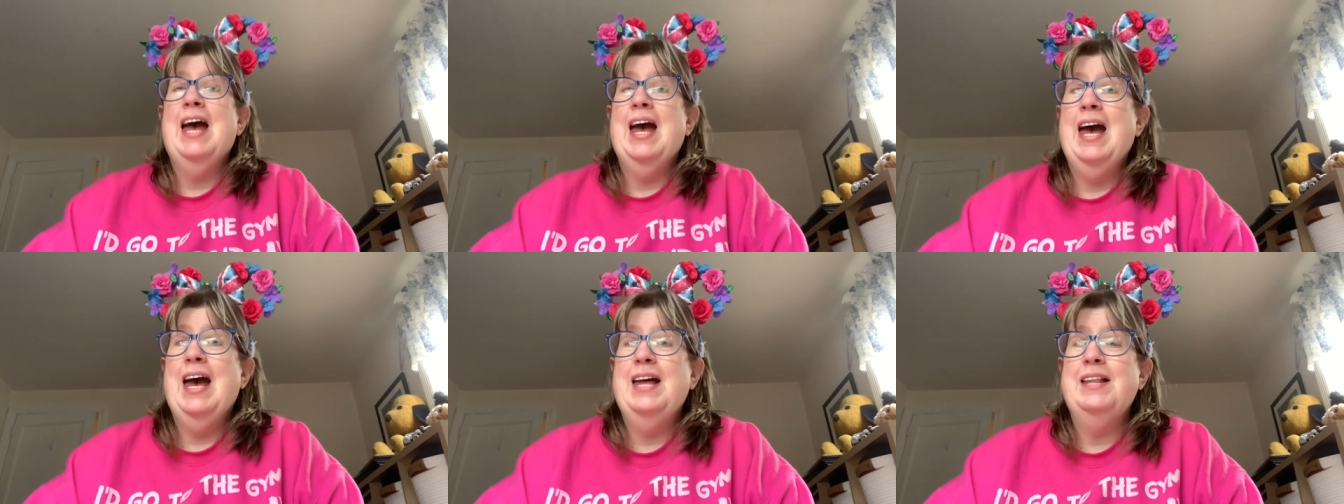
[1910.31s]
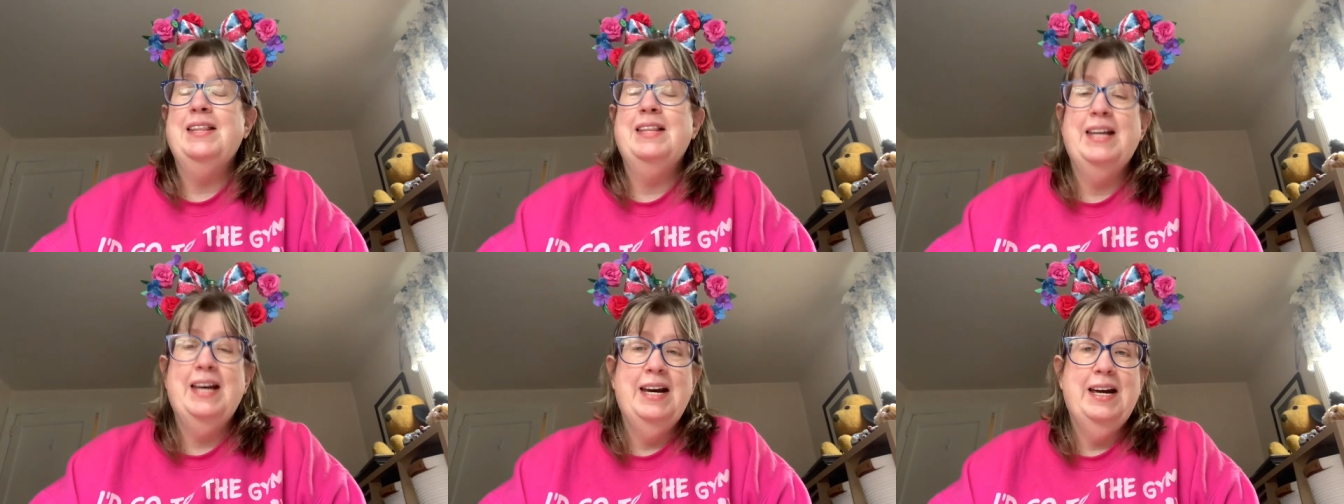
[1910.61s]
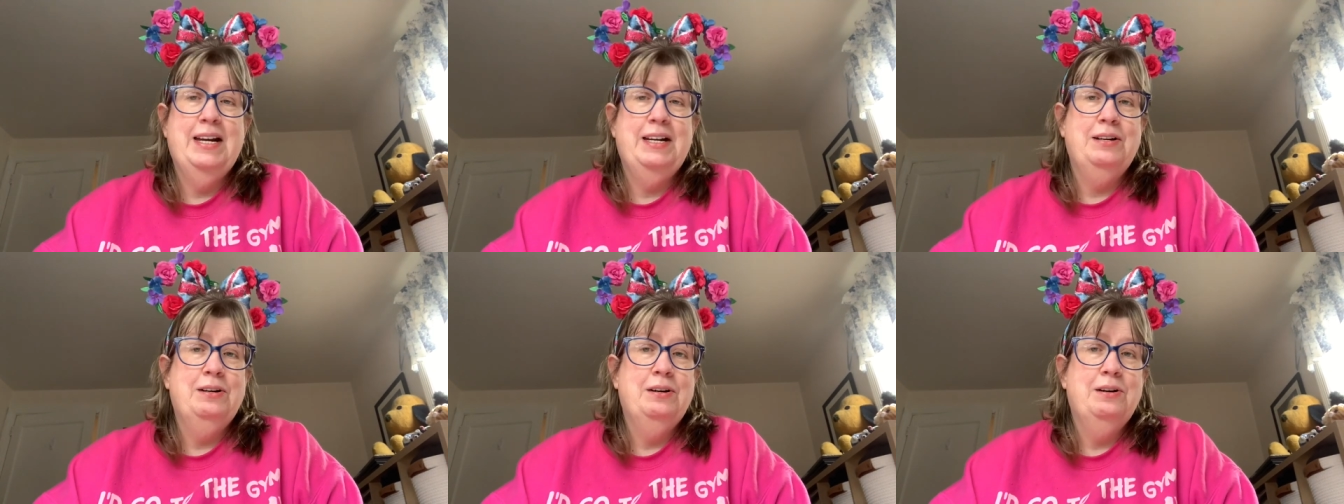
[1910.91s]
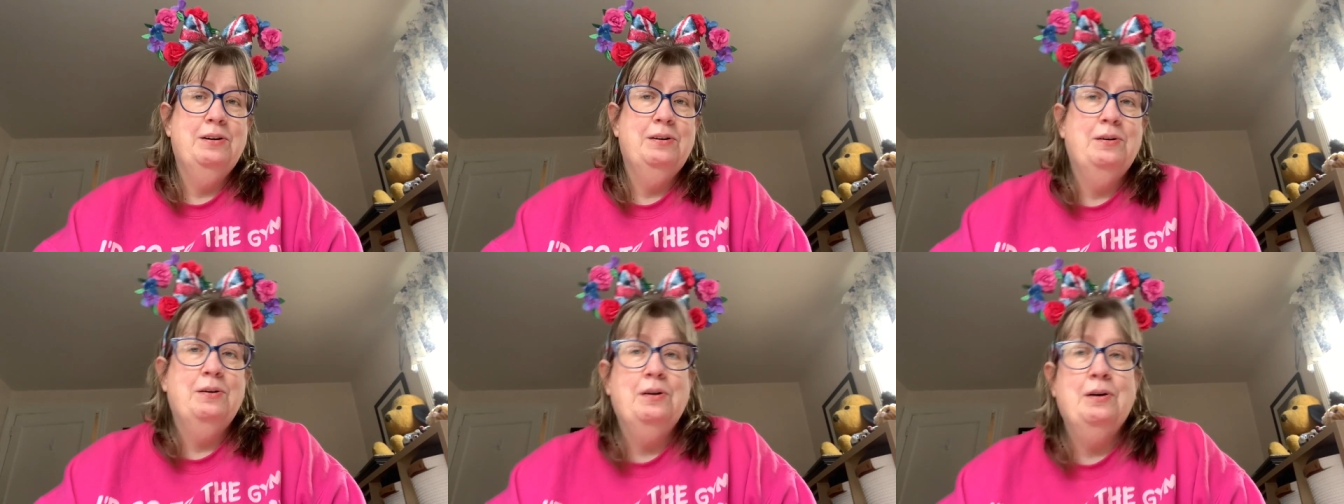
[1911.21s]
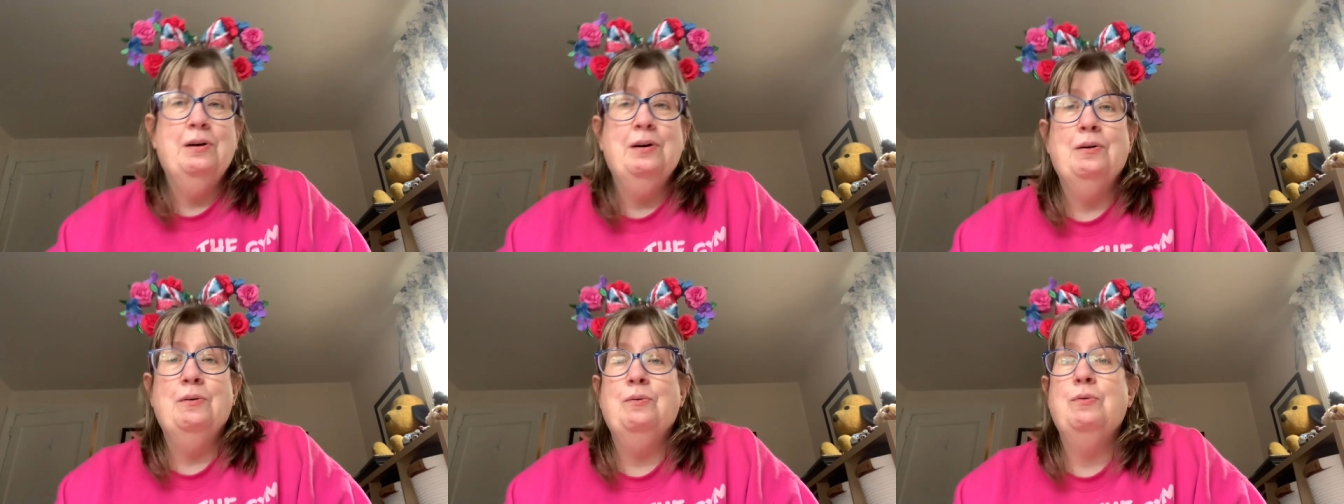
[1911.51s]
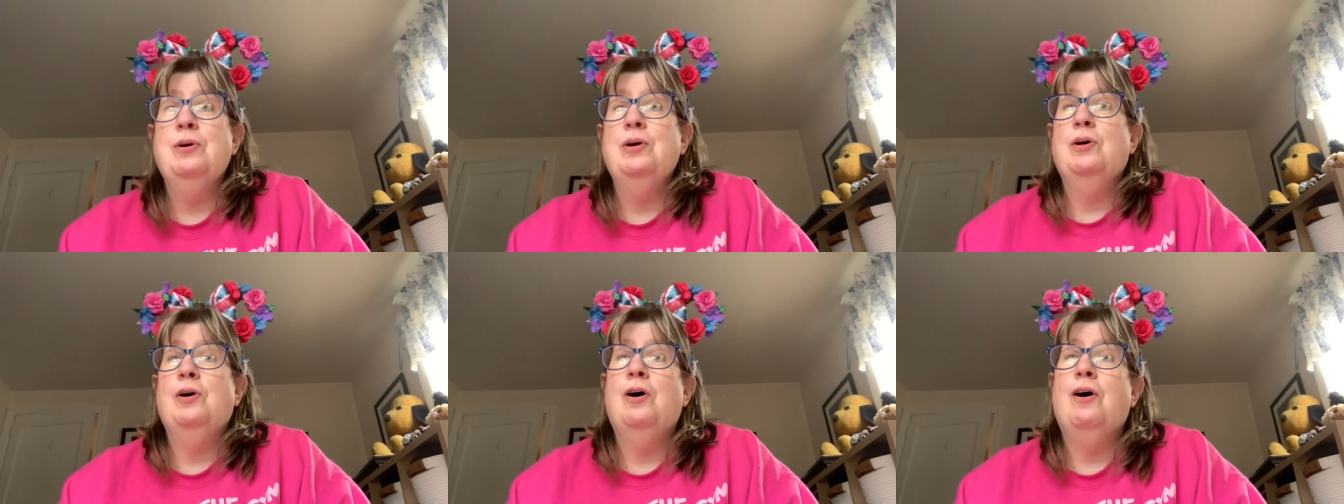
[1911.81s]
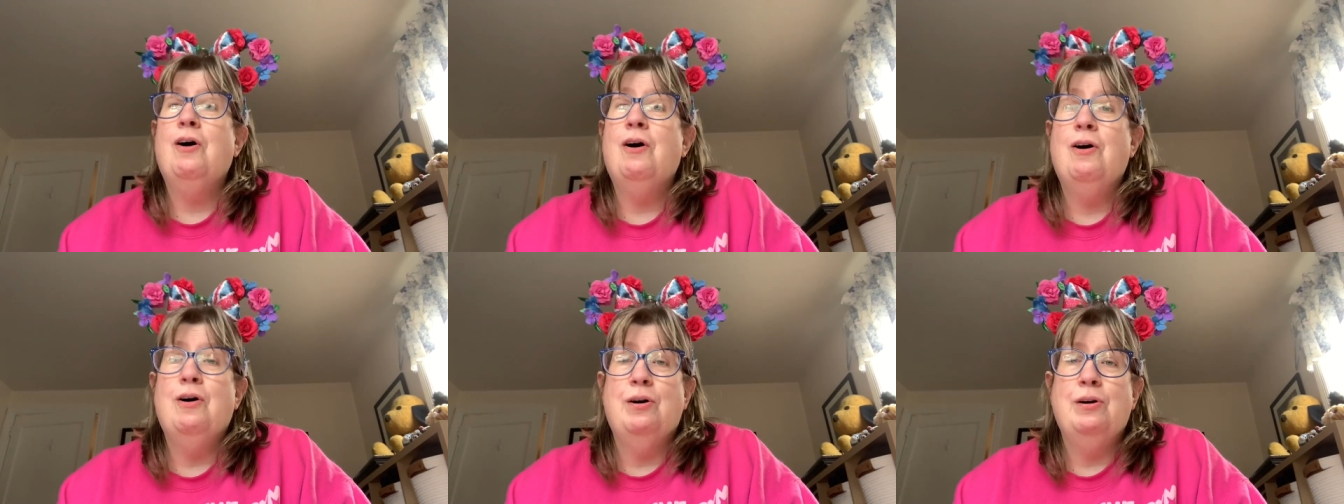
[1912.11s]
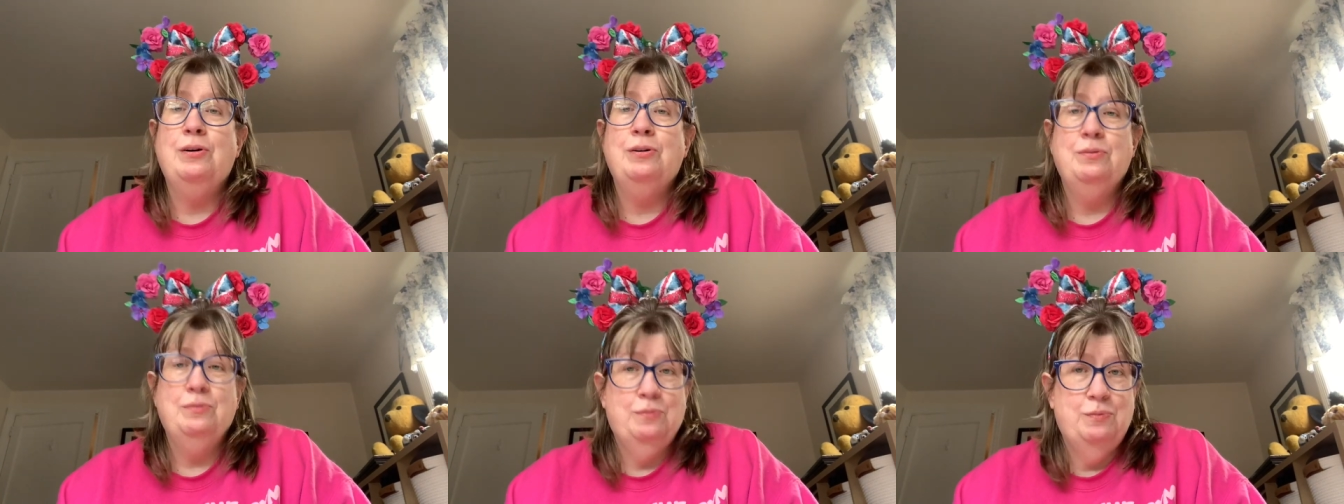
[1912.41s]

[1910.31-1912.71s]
And then we are on